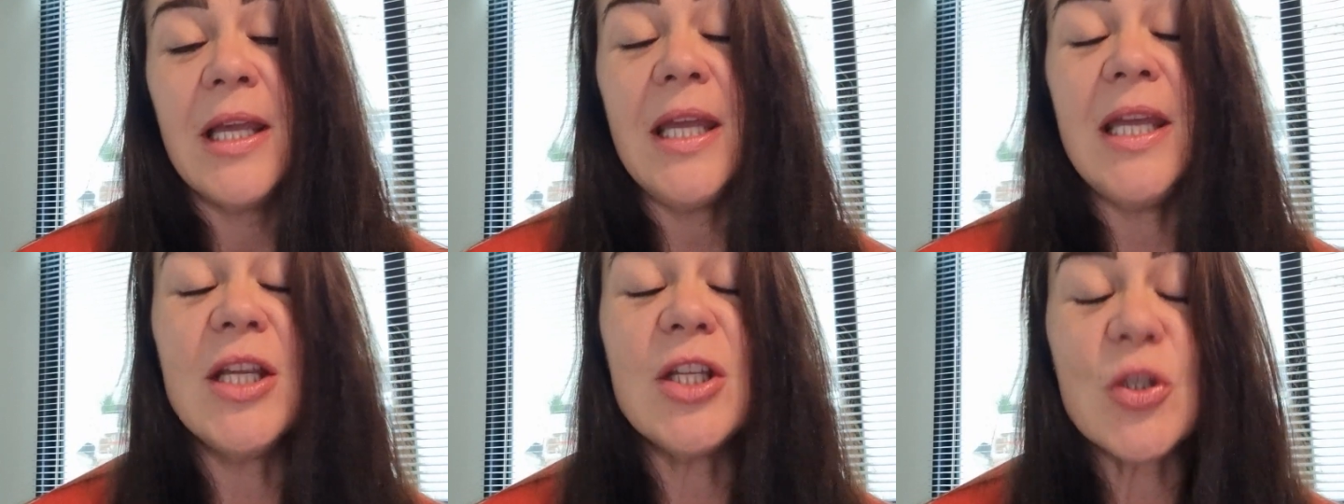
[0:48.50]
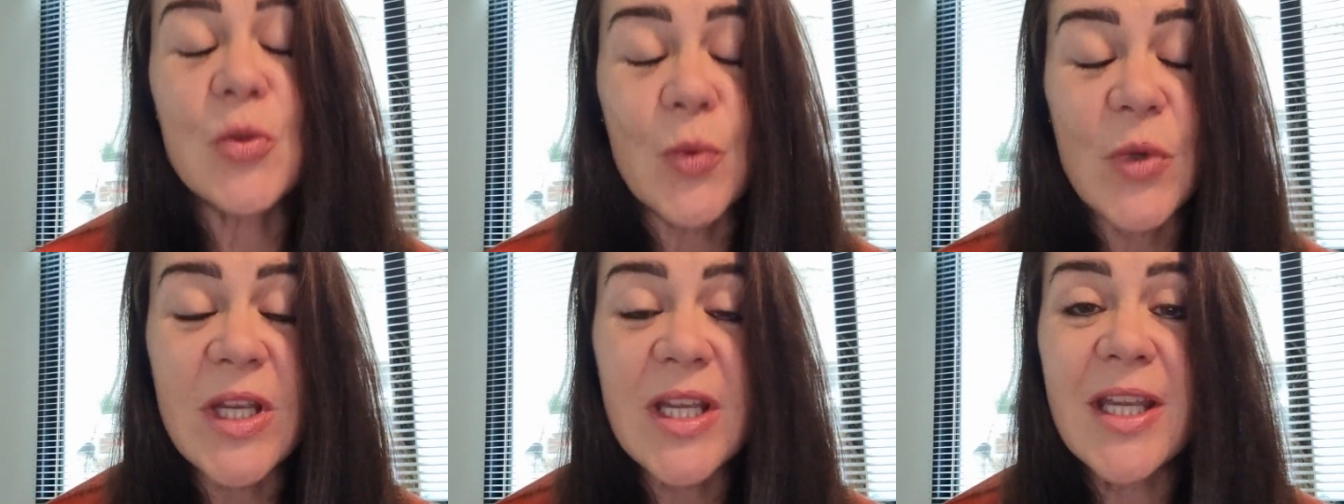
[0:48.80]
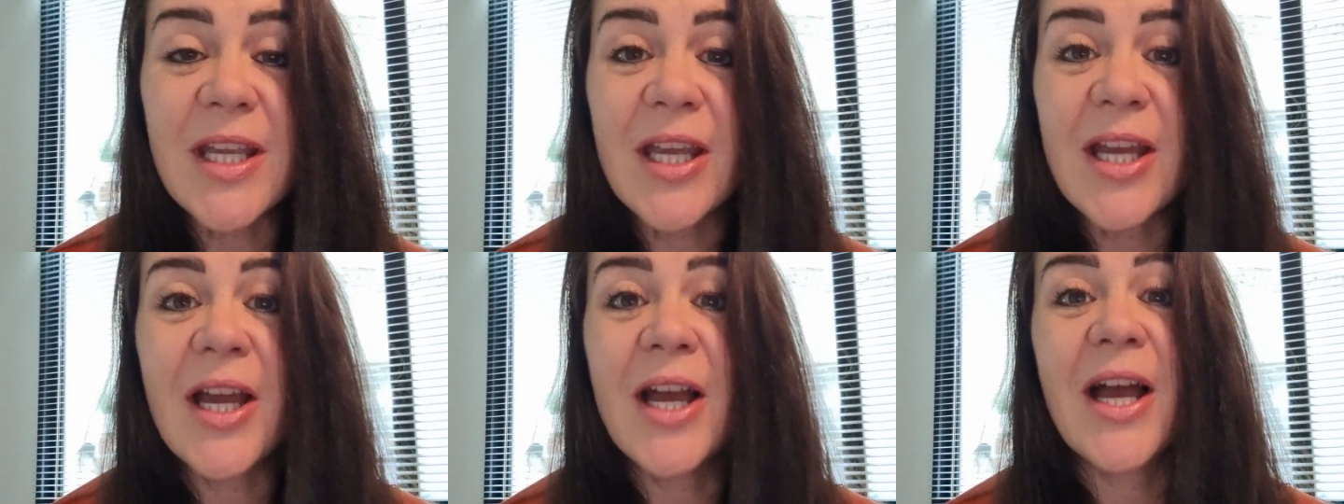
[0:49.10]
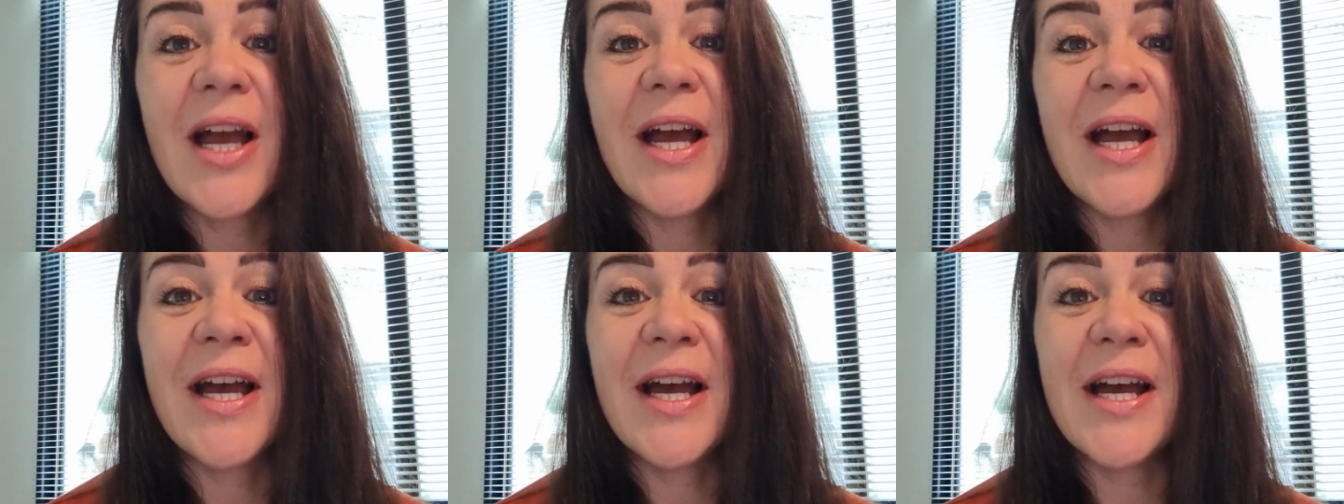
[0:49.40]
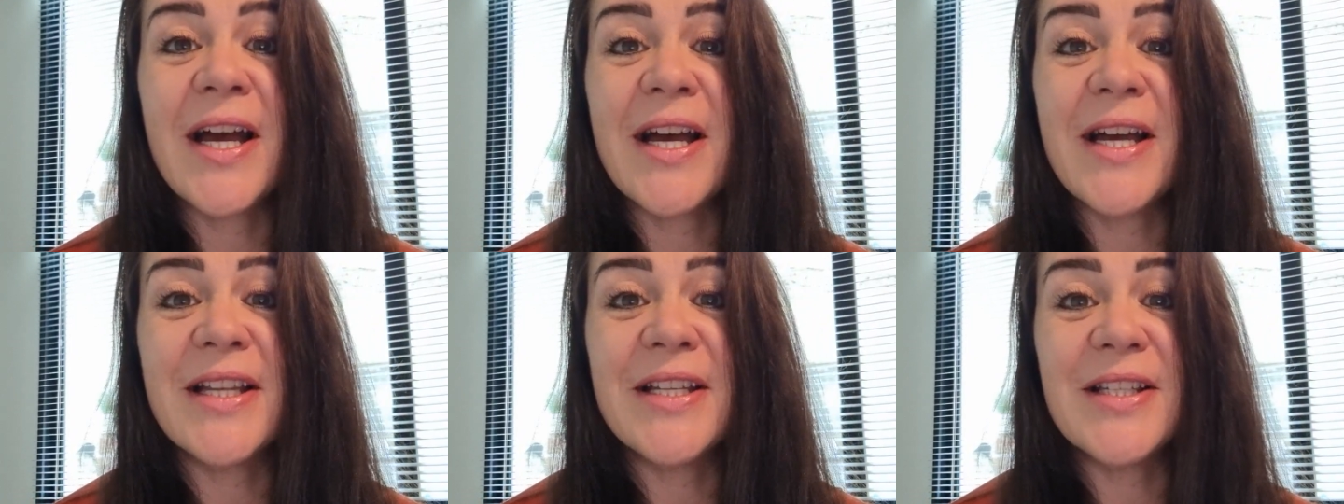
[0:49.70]
each week
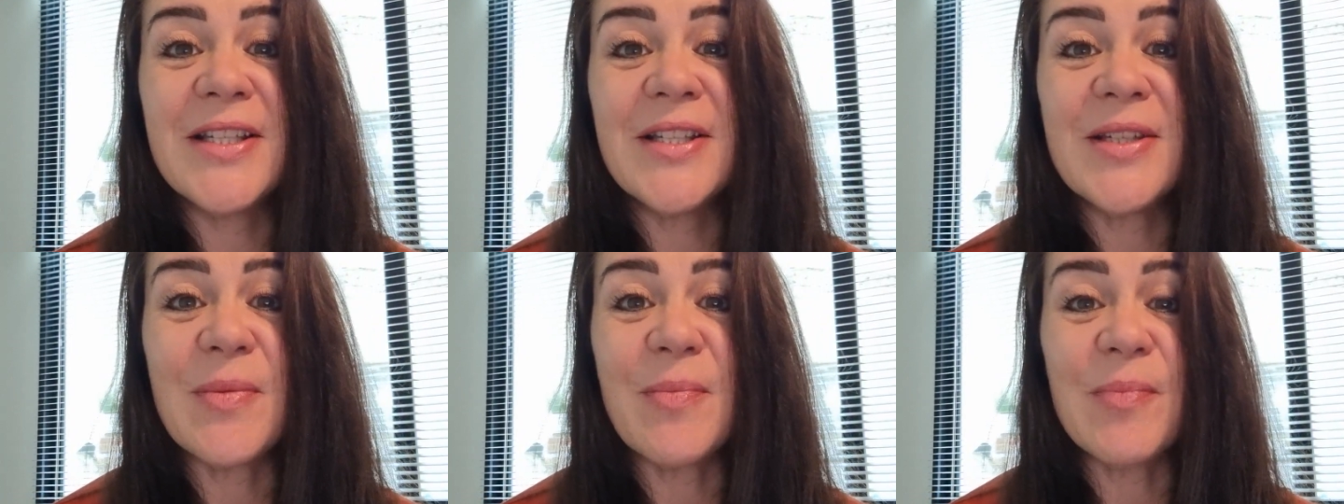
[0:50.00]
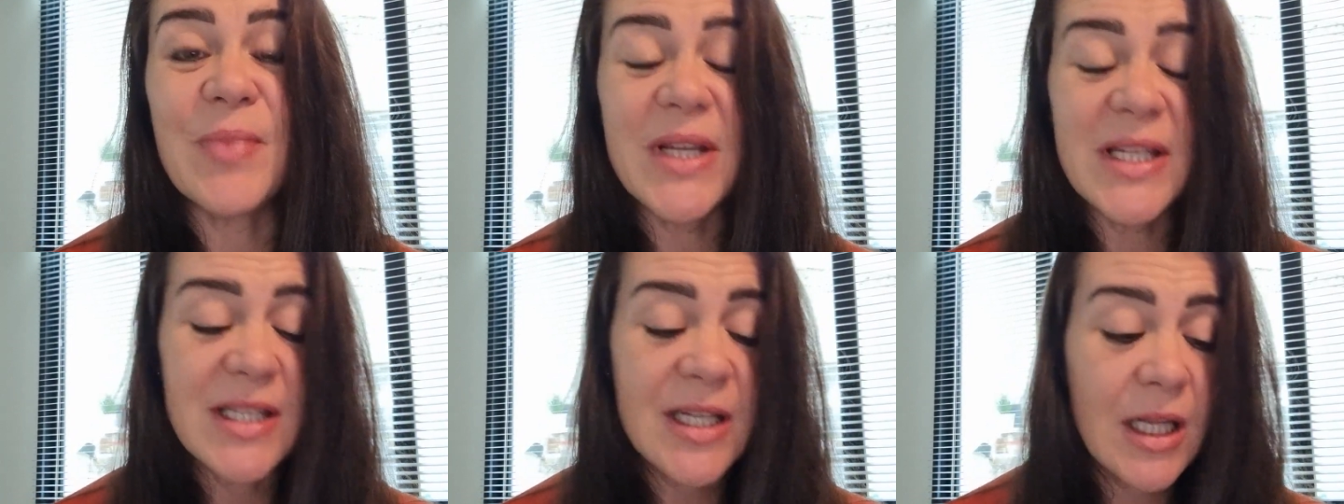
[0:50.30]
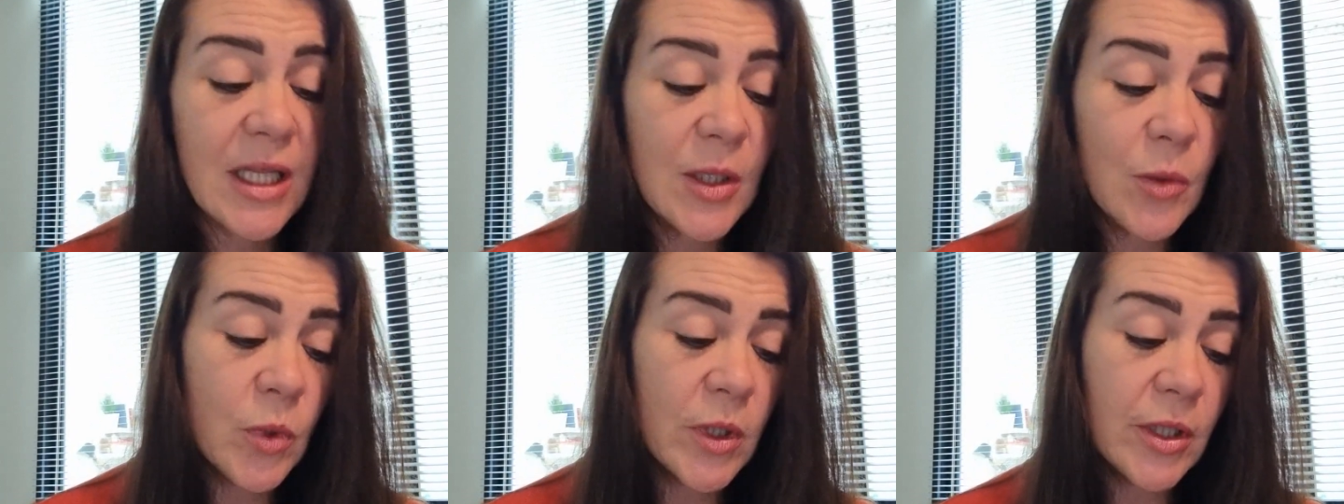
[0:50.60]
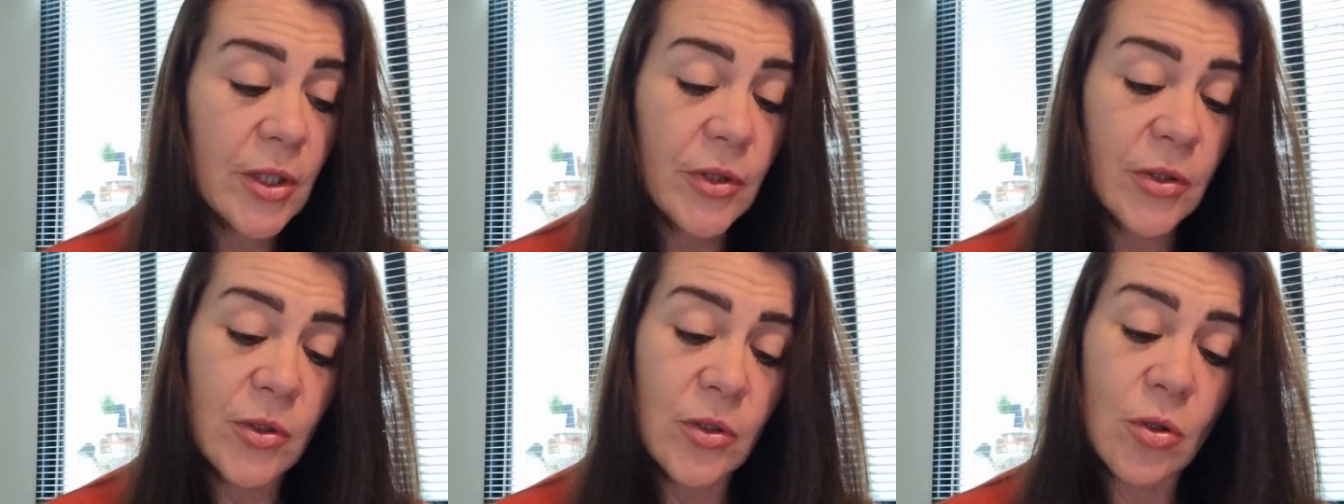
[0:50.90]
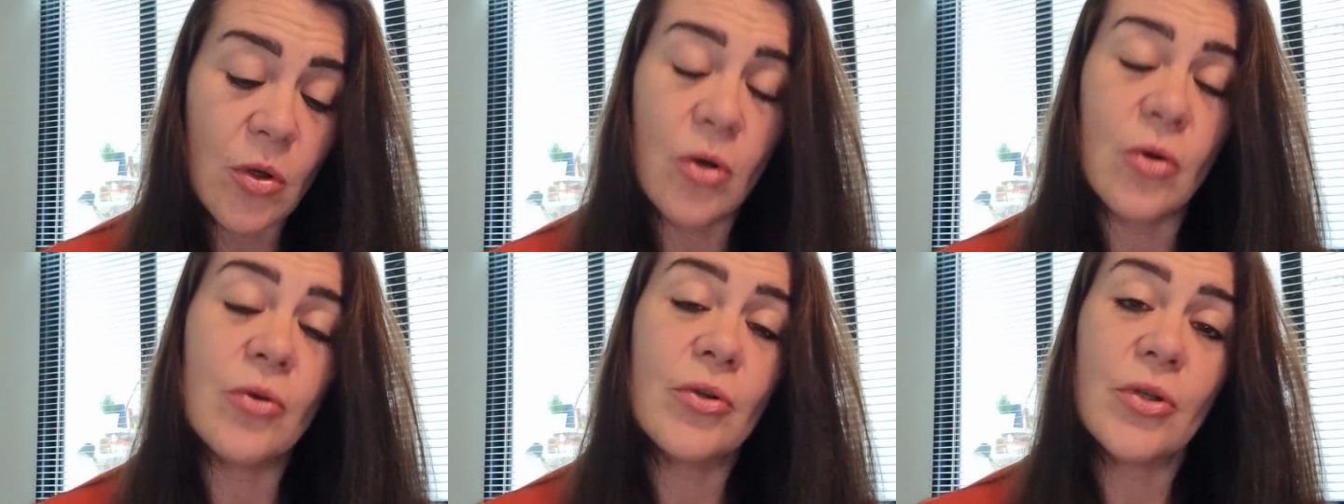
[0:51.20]
and basically work
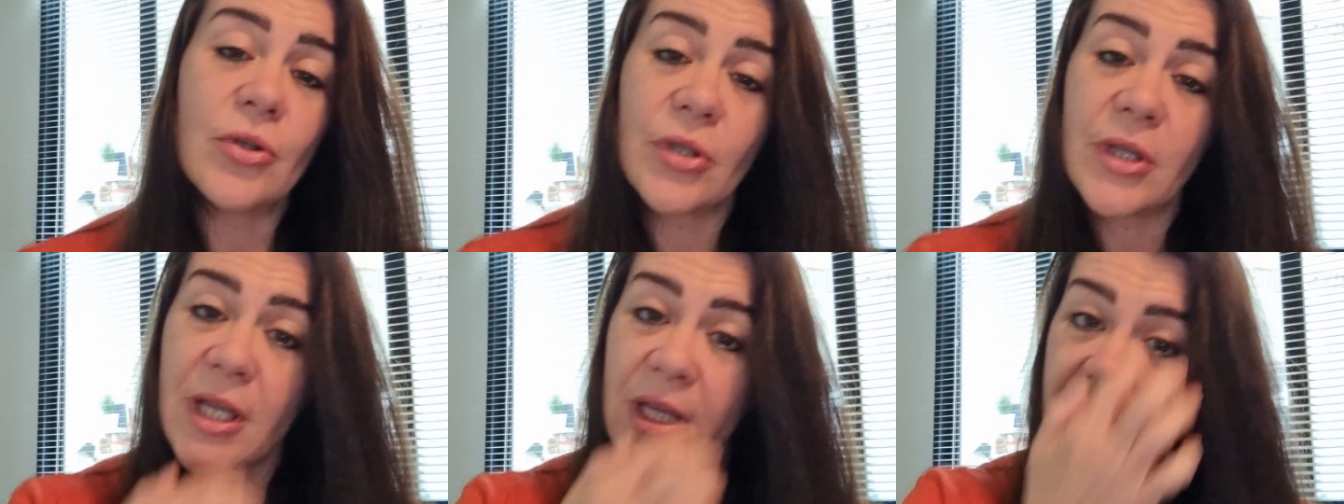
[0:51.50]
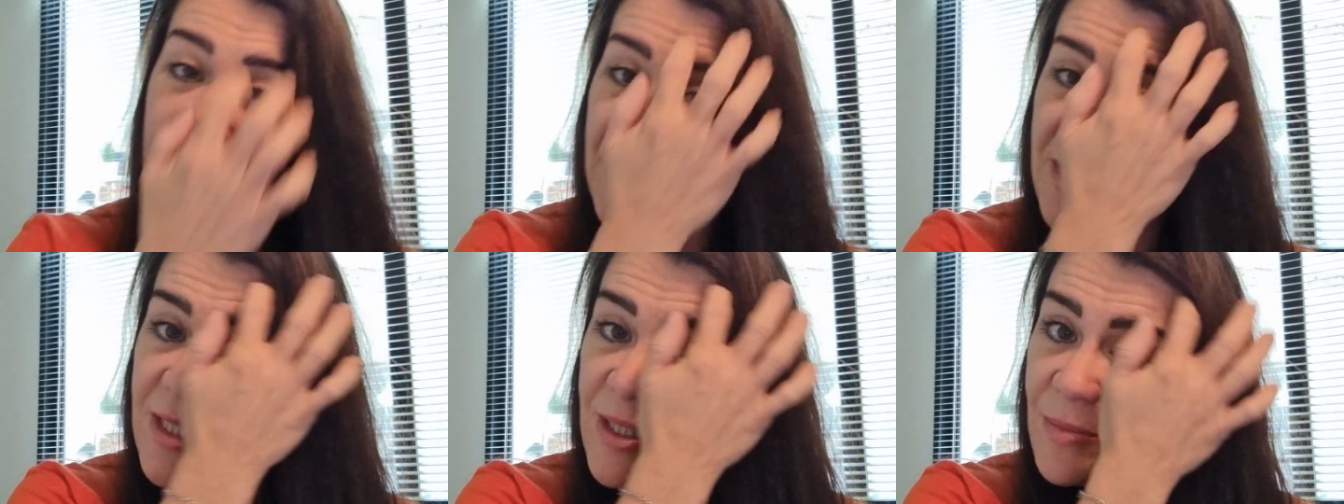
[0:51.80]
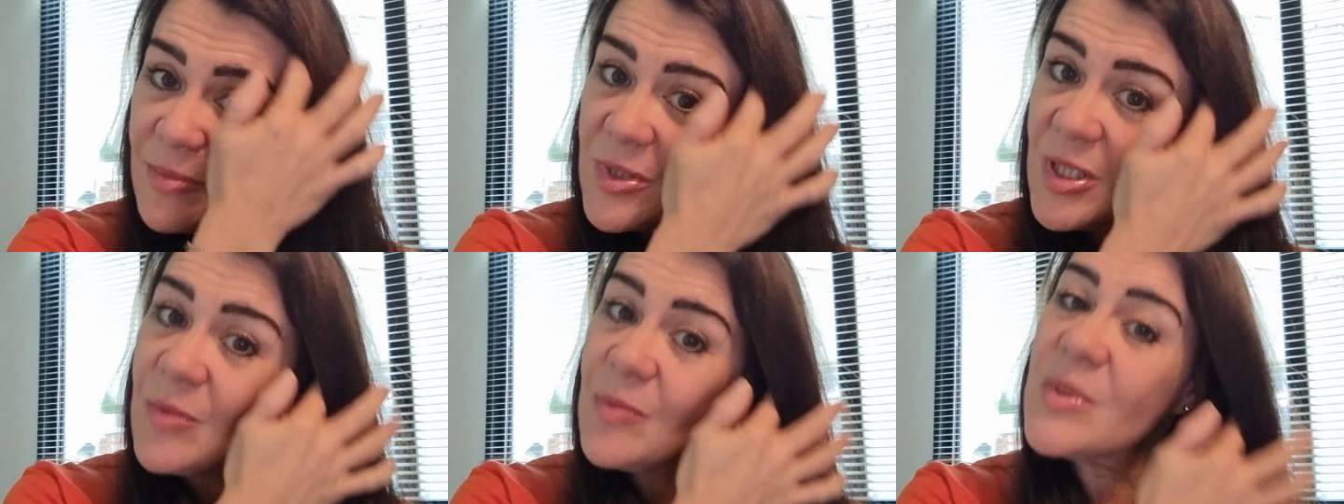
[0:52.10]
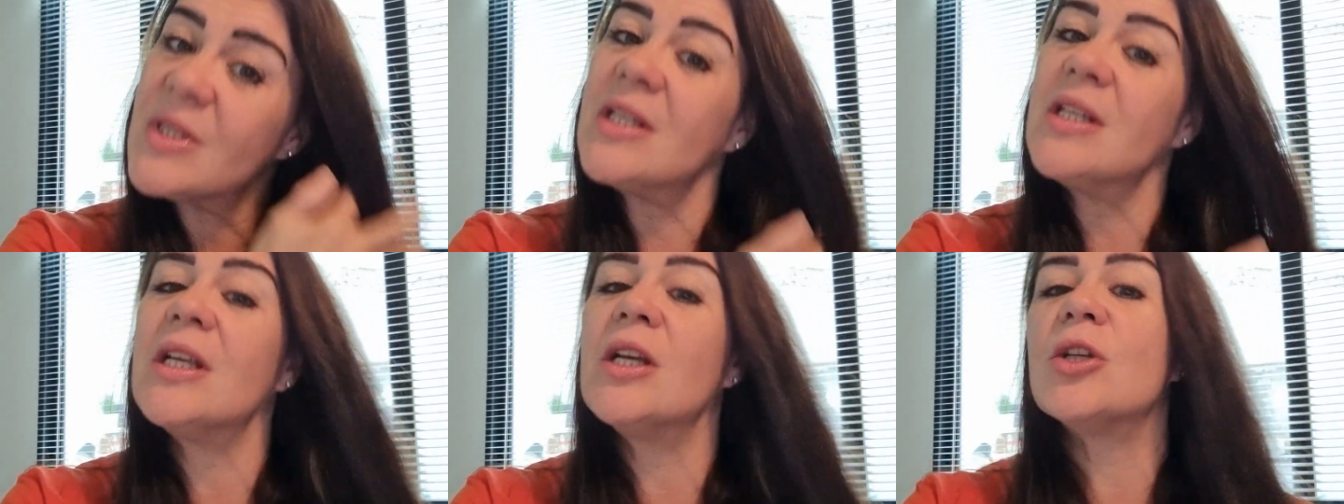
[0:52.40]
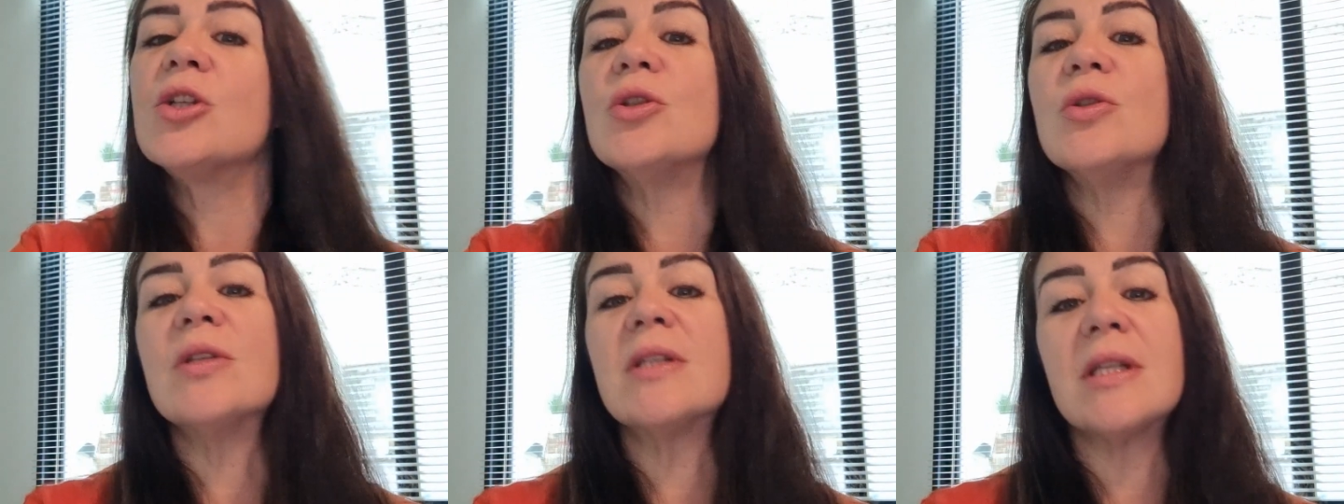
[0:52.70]
through all your kind of symptoms and
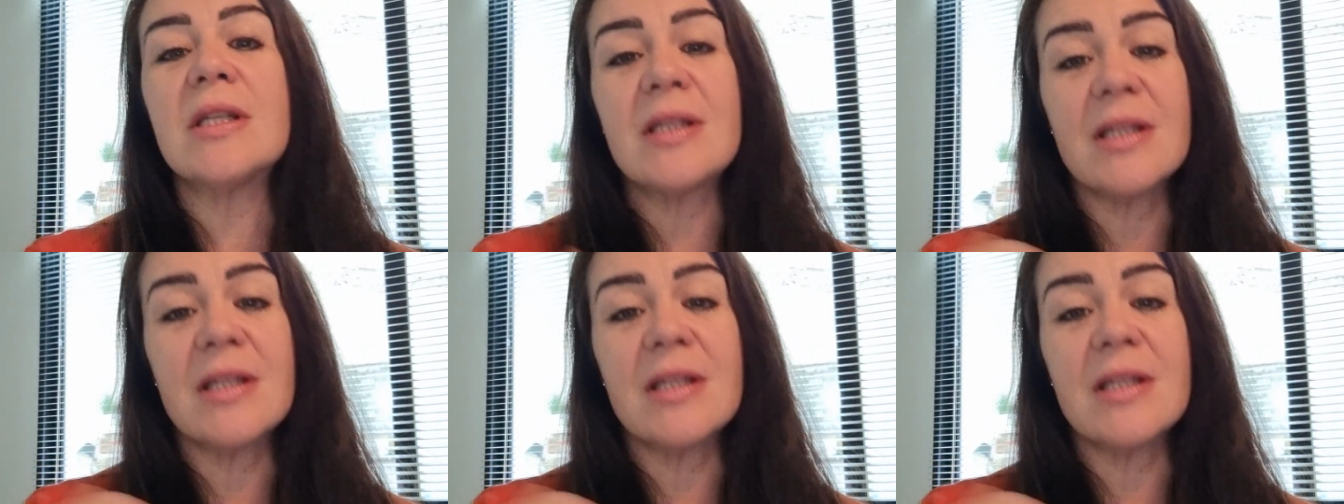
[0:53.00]
issues.